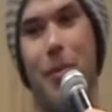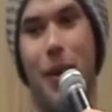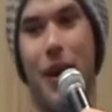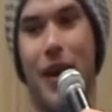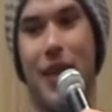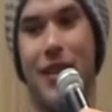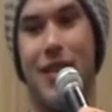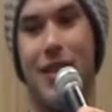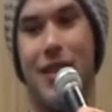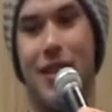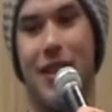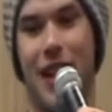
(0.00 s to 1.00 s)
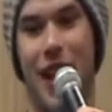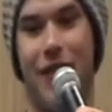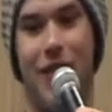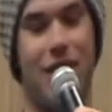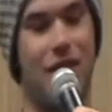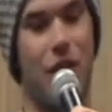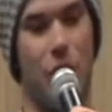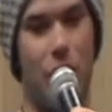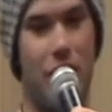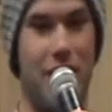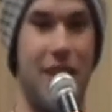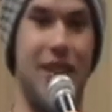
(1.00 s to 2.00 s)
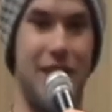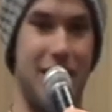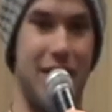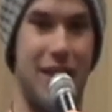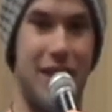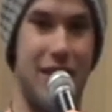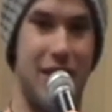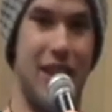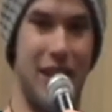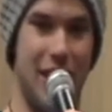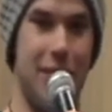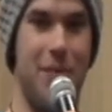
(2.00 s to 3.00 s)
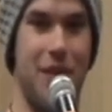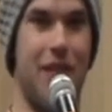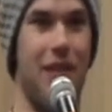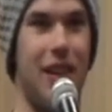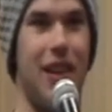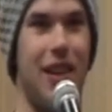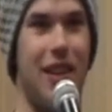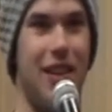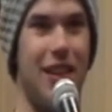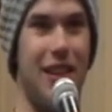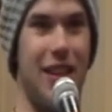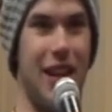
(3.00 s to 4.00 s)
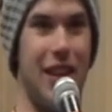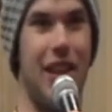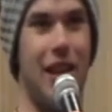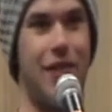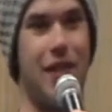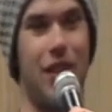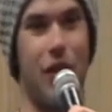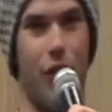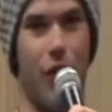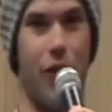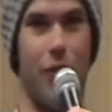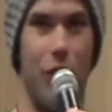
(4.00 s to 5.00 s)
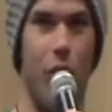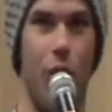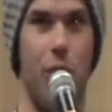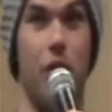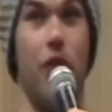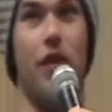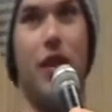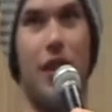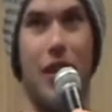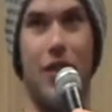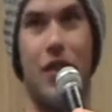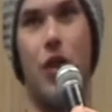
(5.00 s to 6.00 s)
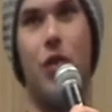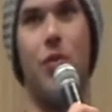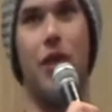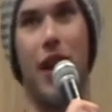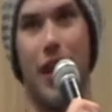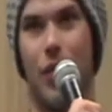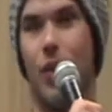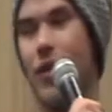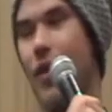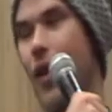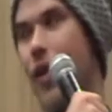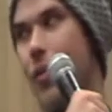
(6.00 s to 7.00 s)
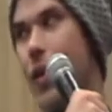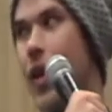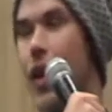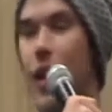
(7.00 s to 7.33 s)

But I've just always seen clips of it. And I think I've seen the whole whole movie in its own, but not at one time.